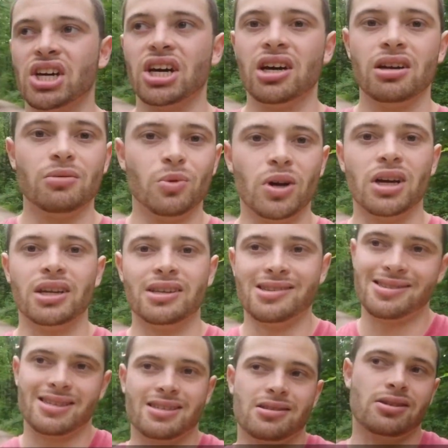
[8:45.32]
duh one
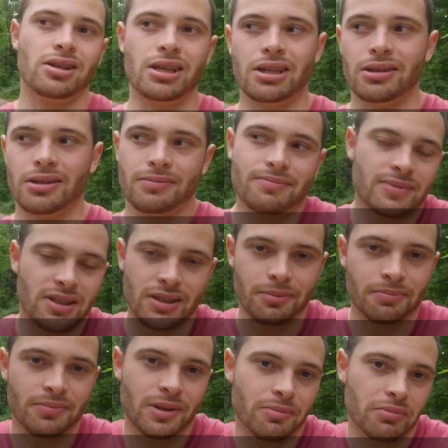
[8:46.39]
is you need to
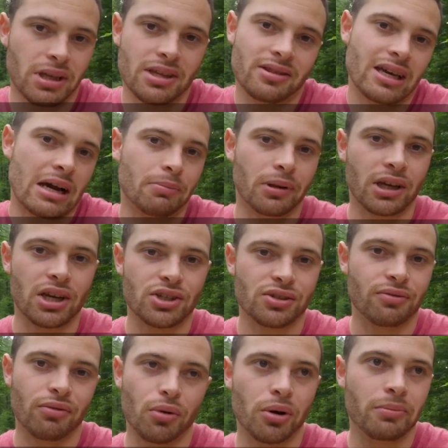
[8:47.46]
complete the
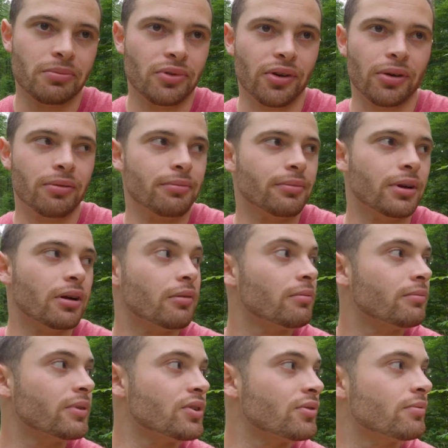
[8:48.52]
application form. So,
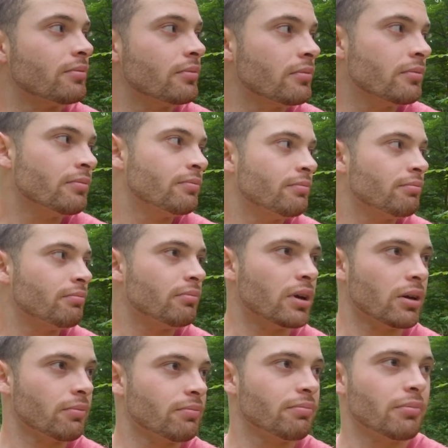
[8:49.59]
just
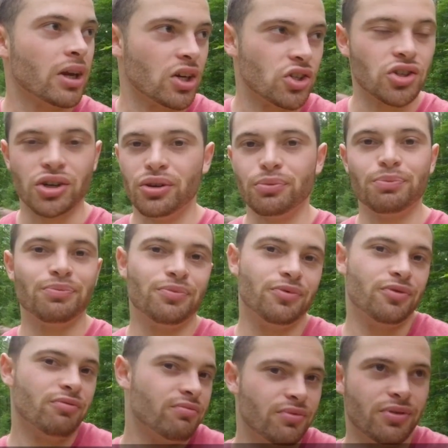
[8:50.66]
make sure you
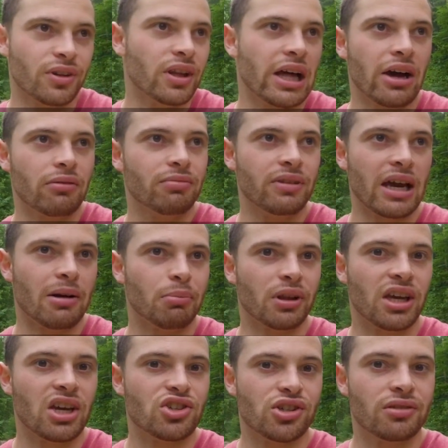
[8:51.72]
fill out the
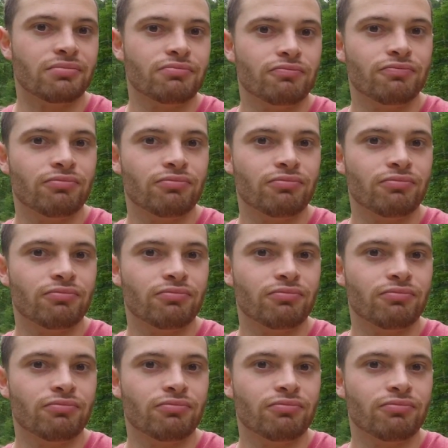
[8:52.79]
application.